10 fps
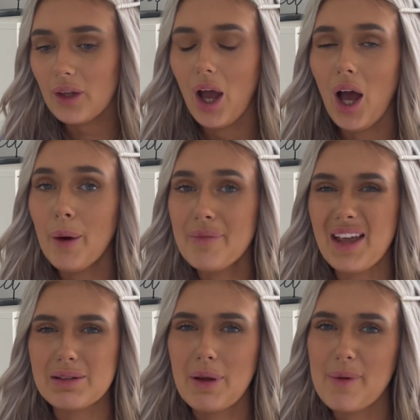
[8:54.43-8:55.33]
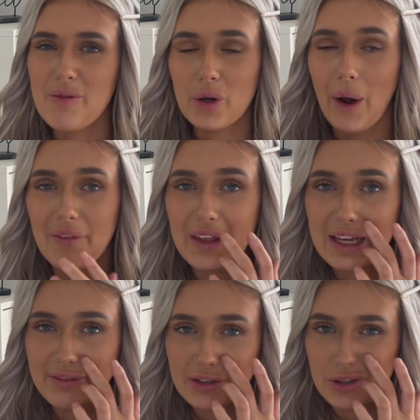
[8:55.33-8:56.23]
That's maybe if we go out in the
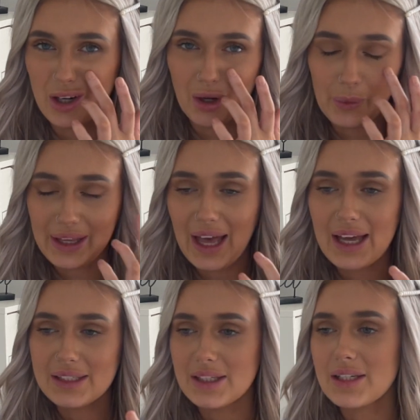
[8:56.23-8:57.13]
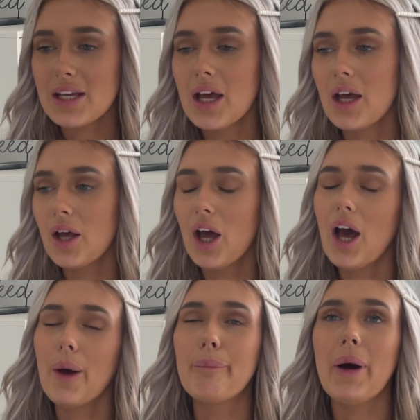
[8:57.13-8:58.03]
evenings on like a weekend,
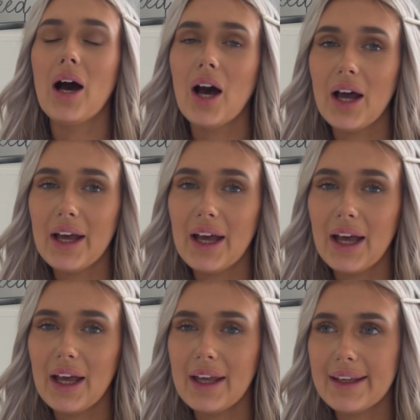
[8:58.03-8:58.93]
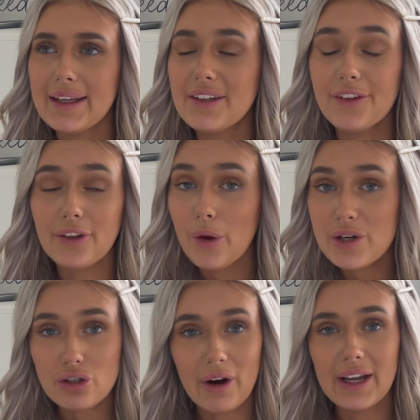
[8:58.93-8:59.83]
but he doesn't go in
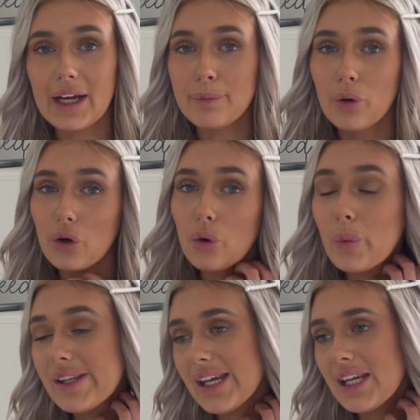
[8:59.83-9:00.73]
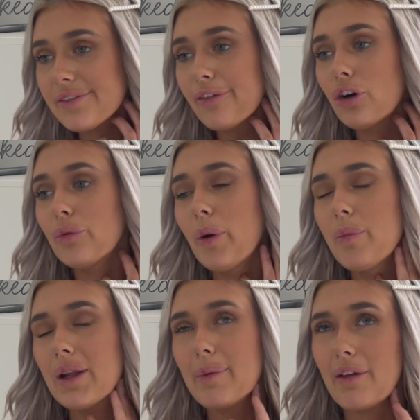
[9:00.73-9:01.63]
his crate anymore. We did for
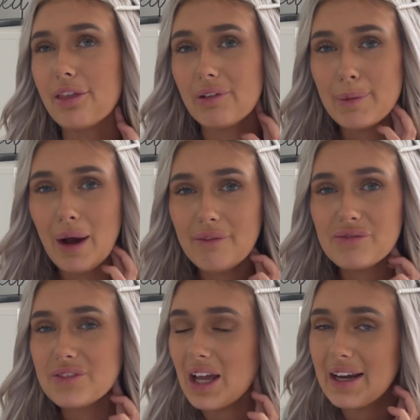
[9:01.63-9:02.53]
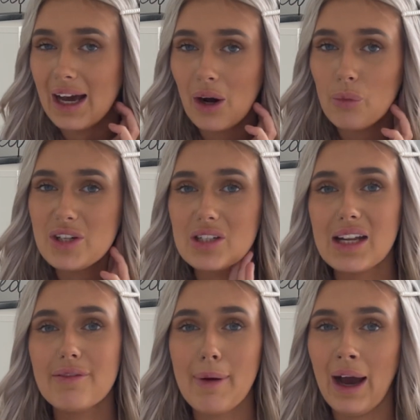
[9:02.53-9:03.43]
probably about 3 months and now we just
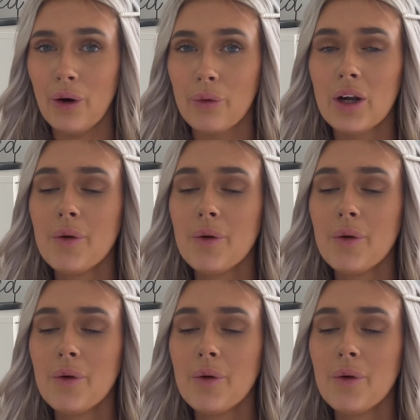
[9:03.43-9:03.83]
leave him out.